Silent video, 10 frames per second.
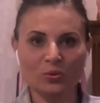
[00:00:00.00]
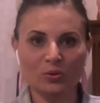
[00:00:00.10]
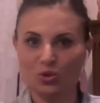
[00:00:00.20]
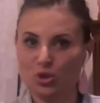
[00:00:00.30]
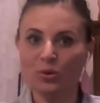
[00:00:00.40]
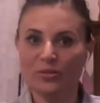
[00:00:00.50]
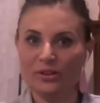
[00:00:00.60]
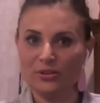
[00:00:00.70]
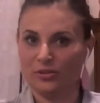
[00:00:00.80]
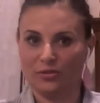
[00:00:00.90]

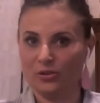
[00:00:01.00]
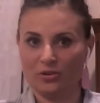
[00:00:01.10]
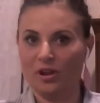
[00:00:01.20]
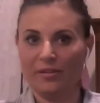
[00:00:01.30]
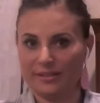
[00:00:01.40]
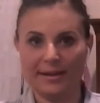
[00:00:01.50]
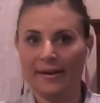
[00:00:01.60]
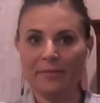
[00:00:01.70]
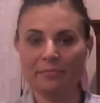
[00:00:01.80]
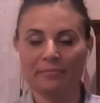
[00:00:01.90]
two of us are fertile all
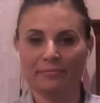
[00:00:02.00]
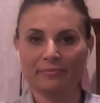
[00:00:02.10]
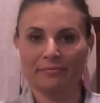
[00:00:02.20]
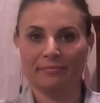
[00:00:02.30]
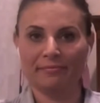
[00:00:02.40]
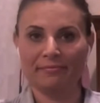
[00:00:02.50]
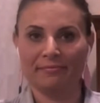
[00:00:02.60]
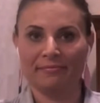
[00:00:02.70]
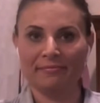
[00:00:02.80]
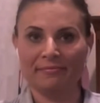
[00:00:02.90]
the time,
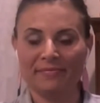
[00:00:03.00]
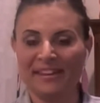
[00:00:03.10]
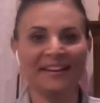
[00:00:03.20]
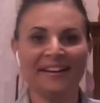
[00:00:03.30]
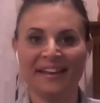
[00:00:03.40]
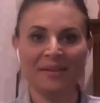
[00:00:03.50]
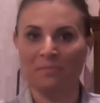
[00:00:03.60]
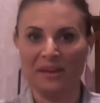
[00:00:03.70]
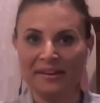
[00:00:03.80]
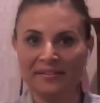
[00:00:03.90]
and it
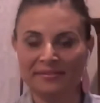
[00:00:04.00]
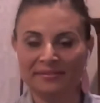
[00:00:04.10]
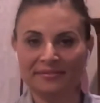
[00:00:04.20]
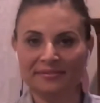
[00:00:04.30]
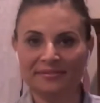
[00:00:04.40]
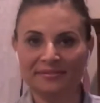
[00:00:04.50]
ain't me.